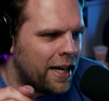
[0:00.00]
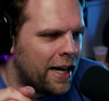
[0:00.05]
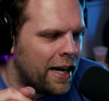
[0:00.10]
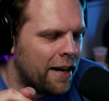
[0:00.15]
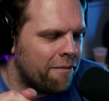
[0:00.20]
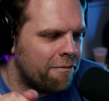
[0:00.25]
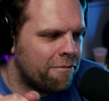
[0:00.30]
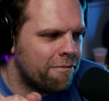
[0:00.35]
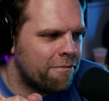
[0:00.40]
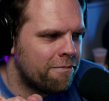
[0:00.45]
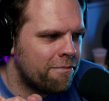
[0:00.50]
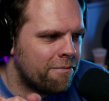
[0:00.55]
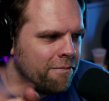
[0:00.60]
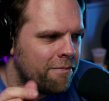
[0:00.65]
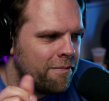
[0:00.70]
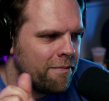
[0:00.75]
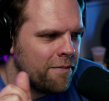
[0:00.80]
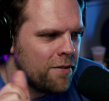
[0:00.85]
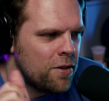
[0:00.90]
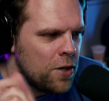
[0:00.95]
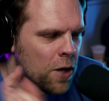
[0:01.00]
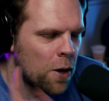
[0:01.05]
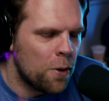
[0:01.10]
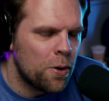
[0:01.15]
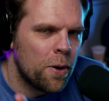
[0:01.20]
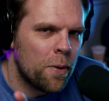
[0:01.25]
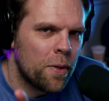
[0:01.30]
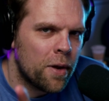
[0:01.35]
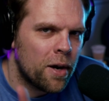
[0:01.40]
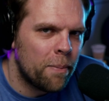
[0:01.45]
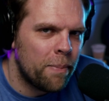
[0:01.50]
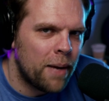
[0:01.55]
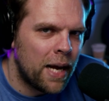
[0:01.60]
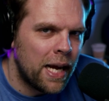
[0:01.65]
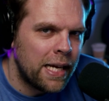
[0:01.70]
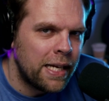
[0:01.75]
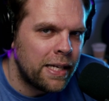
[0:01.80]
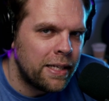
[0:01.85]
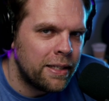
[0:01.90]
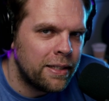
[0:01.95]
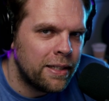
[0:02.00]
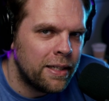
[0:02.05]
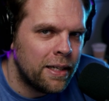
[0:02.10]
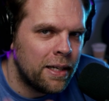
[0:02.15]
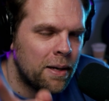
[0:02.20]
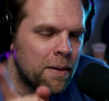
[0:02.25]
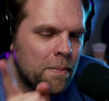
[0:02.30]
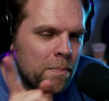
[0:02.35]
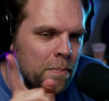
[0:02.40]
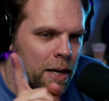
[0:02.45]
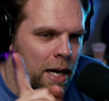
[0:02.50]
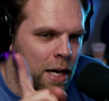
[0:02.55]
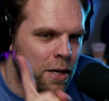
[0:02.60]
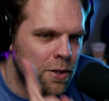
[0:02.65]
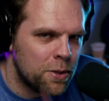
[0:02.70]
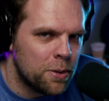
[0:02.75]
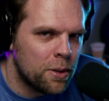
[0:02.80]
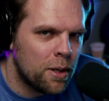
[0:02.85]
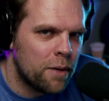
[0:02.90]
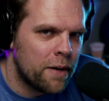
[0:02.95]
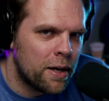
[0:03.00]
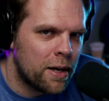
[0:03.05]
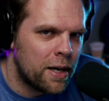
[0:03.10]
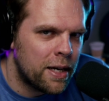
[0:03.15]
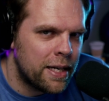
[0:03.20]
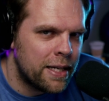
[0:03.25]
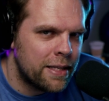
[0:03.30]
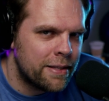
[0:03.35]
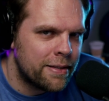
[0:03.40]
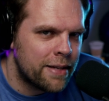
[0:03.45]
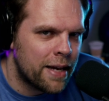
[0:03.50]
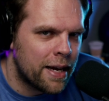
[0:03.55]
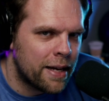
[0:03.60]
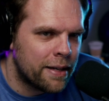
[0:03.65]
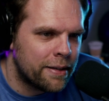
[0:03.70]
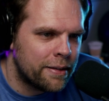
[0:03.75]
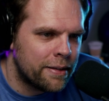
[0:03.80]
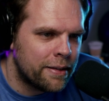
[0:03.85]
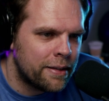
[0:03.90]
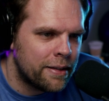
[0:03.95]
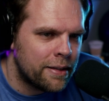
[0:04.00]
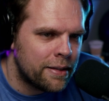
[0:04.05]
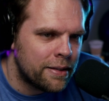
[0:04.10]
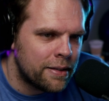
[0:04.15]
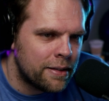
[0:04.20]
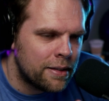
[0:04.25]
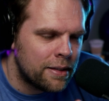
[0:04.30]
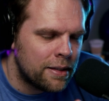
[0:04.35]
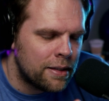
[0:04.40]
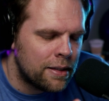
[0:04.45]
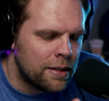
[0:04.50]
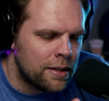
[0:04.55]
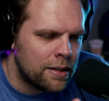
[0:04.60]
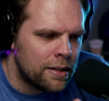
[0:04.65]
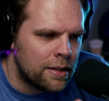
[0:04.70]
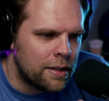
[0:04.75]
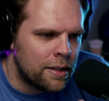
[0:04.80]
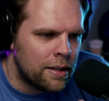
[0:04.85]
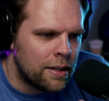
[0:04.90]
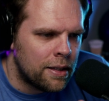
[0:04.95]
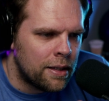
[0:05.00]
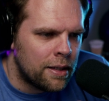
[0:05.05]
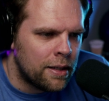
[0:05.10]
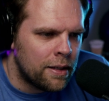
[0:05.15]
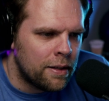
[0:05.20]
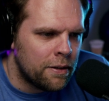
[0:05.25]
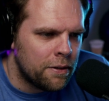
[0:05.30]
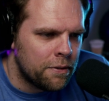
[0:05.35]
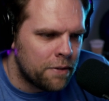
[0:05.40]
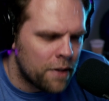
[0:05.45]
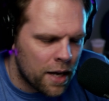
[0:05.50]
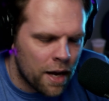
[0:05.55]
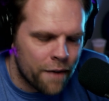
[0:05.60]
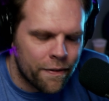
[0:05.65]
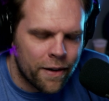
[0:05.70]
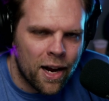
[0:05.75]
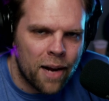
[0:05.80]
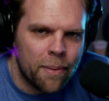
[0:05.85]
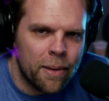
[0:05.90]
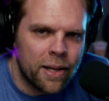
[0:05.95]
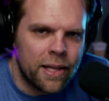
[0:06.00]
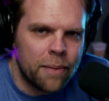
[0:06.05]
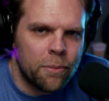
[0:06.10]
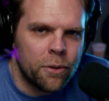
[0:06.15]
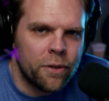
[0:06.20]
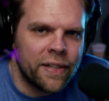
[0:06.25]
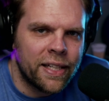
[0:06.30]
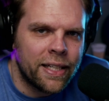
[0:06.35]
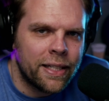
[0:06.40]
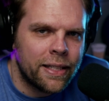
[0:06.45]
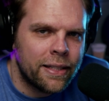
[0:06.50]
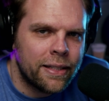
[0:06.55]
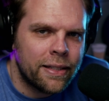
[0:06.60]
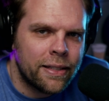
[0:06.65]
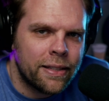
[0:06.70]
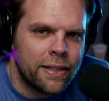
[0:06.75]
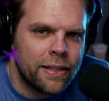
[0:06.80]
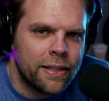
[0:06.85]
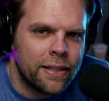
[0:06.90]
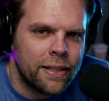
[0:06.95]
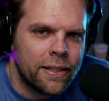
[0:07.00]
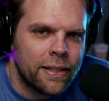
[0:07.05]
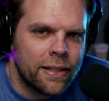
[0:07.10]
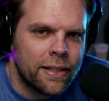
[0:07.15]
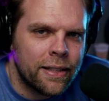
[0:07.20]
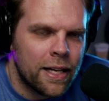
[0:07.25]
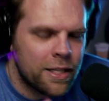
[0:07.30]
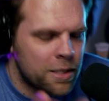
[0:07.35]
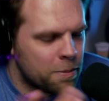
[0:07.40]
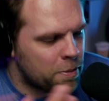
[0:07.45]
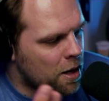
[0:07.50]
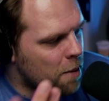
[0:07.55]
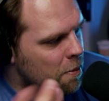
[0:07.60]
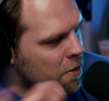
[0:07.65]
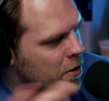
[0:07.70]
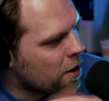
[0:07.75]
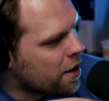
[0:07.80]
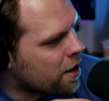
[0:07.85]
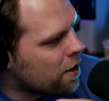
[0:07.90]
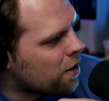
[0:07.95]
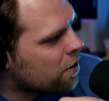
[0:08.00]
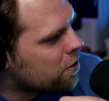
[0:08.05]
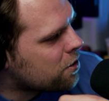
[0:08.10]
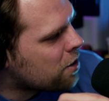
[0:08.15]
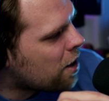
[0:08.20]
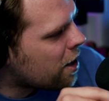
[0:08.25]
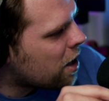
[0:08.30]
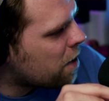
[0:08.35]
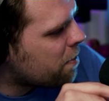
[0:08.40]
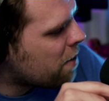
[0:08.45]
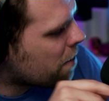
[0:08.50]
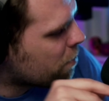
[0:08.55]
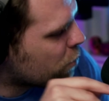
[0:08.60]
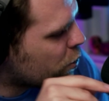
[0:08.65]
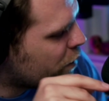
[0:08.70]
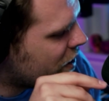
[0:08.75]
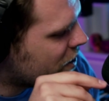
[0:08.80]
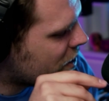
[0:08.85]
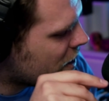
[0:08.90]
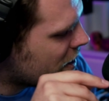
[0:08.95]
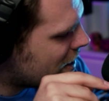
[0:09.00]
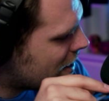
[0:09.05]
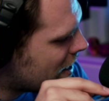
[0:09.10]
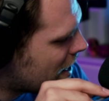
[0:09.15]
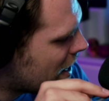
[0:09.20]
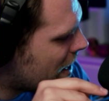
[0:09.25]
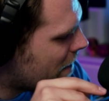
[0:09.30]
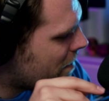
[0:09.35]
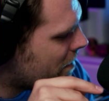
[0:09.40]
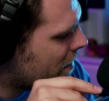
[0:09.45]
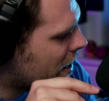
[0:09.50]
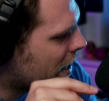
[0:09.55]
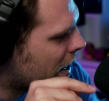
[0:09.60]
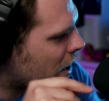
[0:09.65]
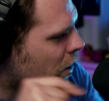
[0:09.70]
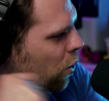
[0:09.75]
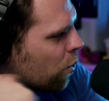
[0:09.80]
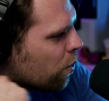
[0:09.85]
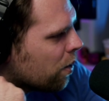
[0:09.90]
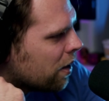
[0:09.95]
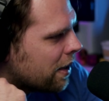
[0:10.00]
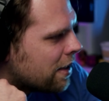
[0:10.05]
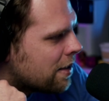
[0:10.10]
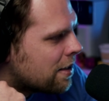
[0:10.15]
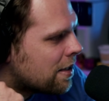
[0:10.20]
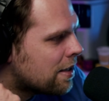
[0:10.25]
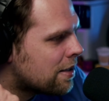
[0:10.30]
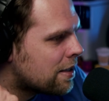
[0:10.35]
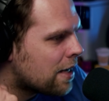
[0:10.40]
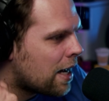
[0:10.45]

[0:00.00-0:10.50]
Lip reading: I don't know that I'll buy it, but I do love Harry Dean Stanton. Fuck, I forgot about that movie. That's a problem with, like, talking about movies all the time and, like, new releases.